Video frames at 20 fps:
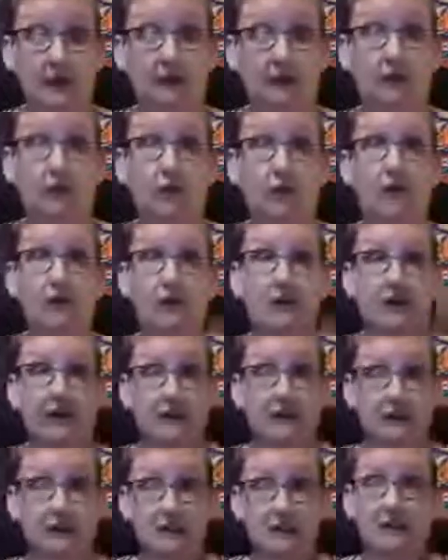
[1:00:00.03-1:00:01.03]
inner work,
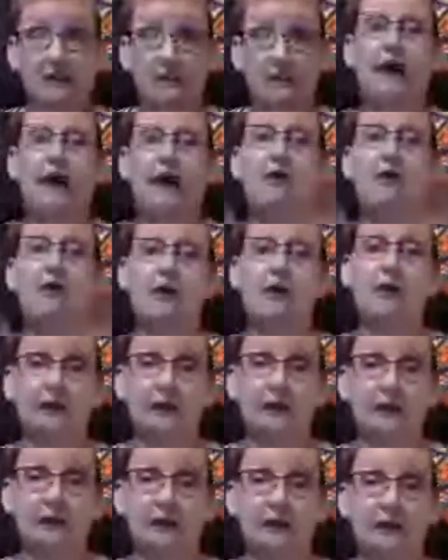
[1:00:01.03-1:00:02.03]
that's what's
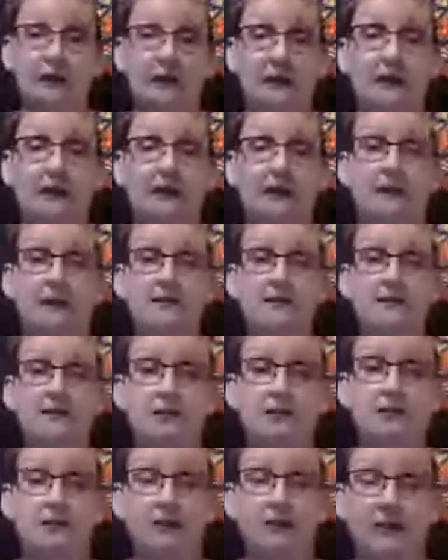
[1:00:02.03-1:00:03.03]
allowing these
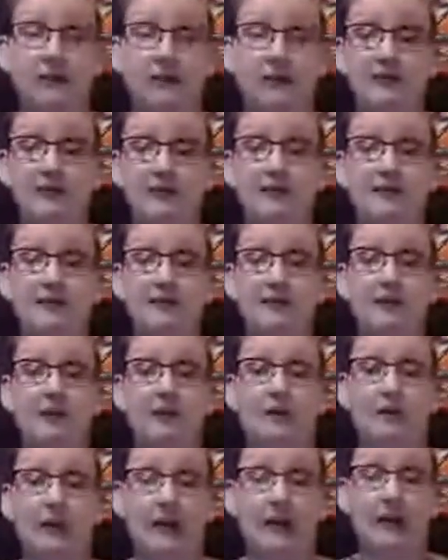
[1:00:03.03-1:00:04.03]
new abilities to
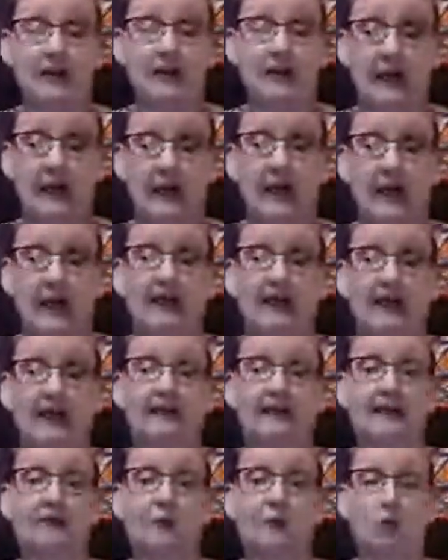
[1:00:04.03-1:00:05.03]
come in,
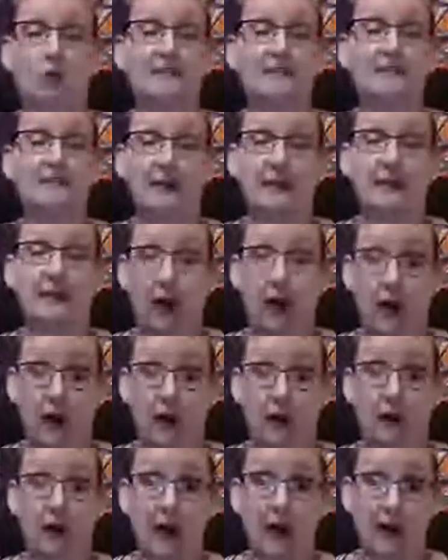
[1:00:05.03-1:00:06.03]
and the ones that
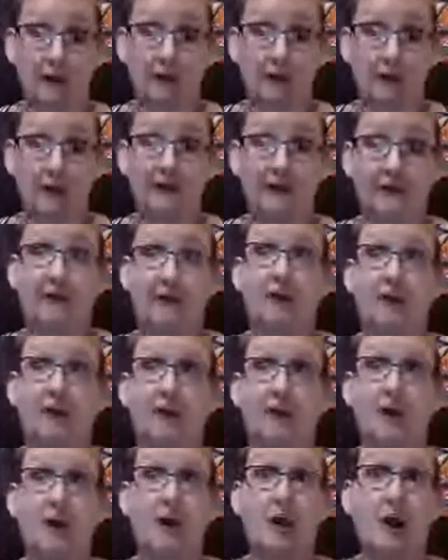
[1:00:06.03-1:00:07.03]
have been
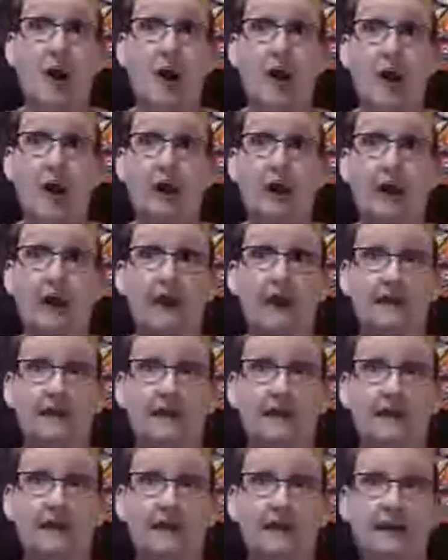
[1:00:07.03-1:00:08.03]
there are
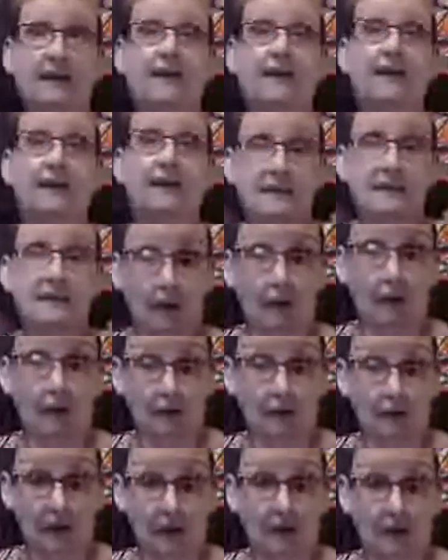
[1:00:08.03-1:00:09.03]
getting these
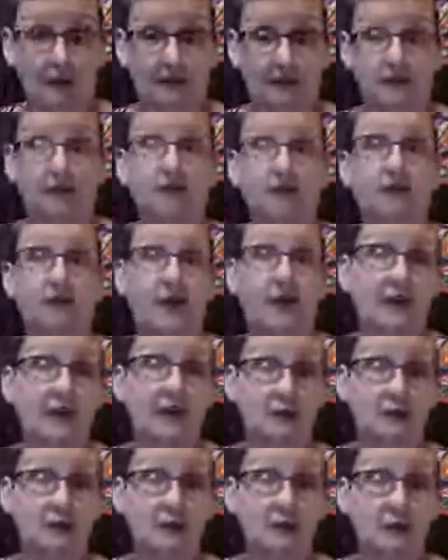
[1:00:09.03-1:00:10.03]
upgrades or
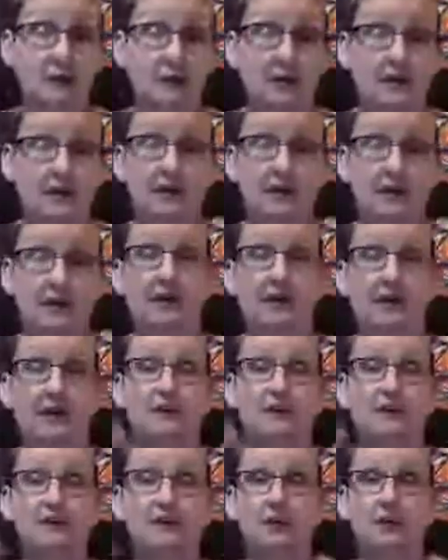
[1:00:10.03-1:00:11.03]
fine tuning
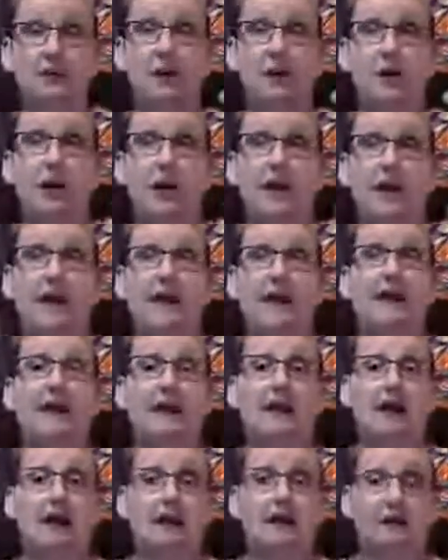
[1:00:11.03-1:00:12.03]
because you're not
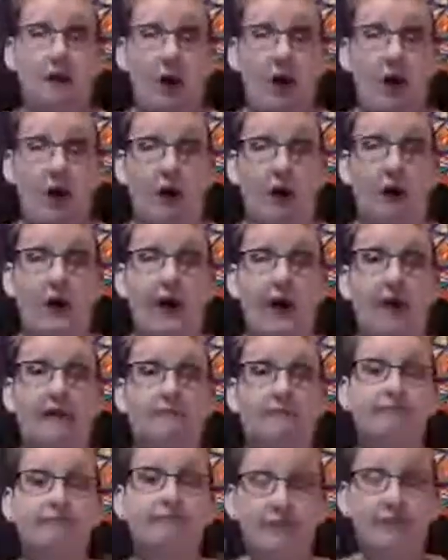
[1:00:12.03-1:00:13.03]
hanging on to all that
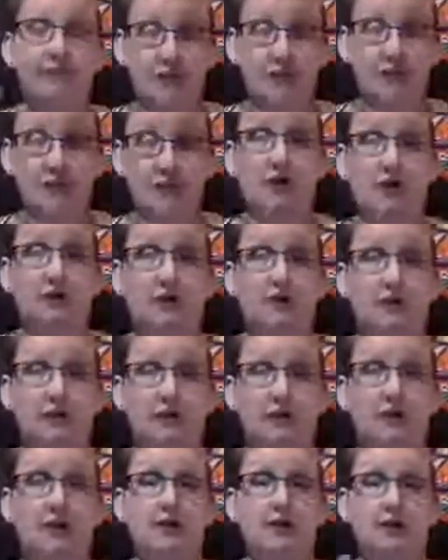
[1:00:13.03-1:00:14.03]
junk
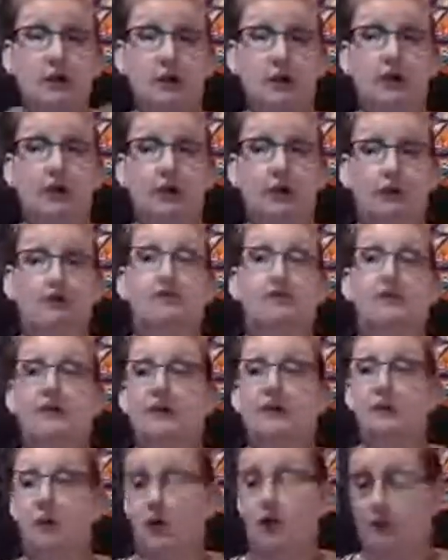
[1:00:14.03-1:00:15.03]
that you worked through
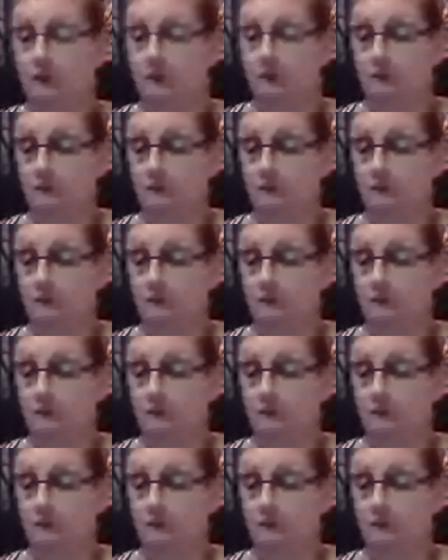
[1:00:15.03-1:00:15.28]
anymore.